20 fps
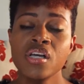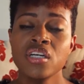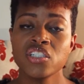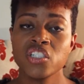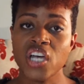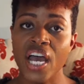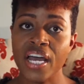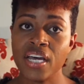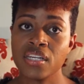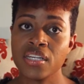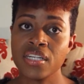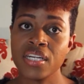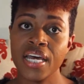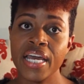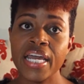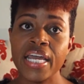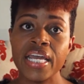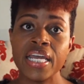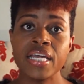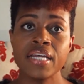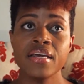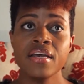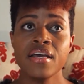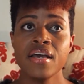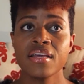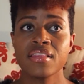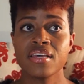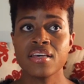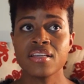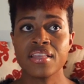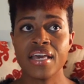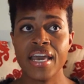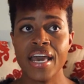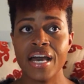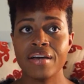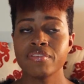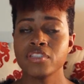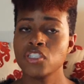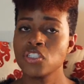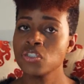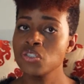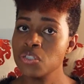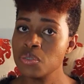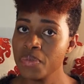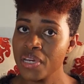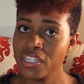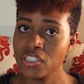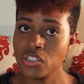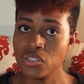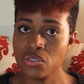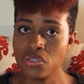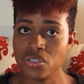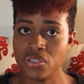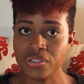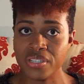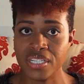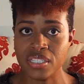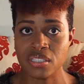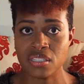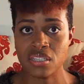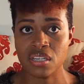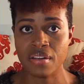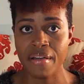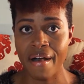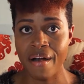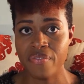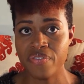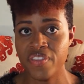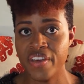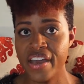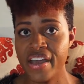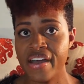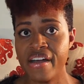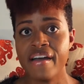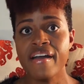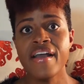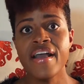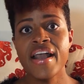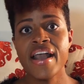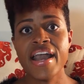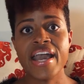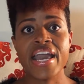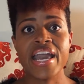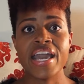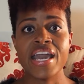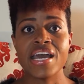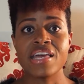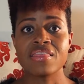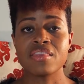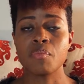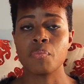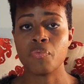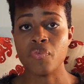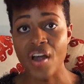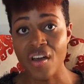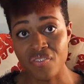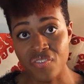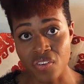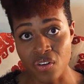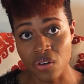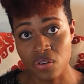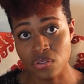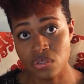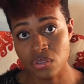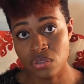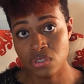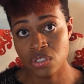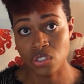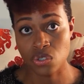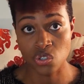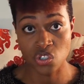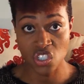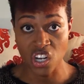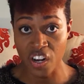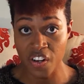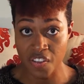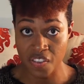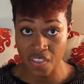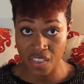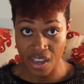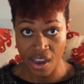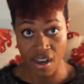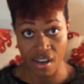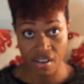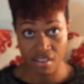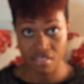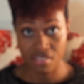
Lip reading: Jack LaLanne, I think they have a Juice Man juicer that's still out there, and the Breville. So start there.